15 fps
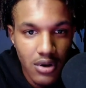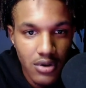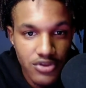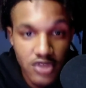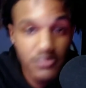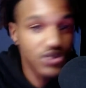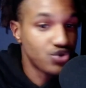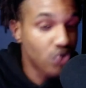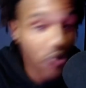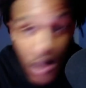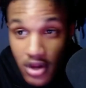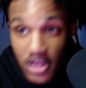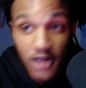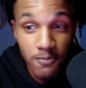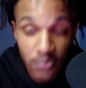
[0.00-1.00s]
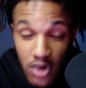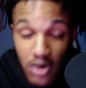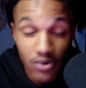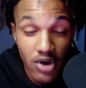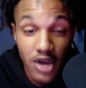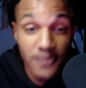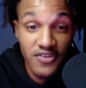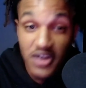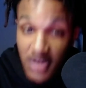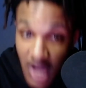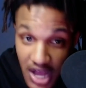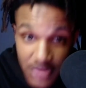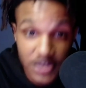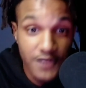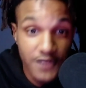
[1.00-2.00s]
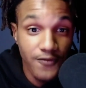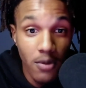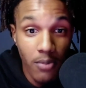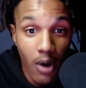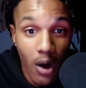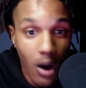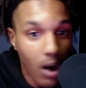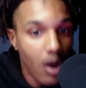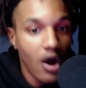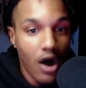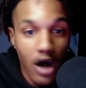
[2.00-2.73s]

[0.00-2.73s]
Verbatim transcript: The majority of programs in college football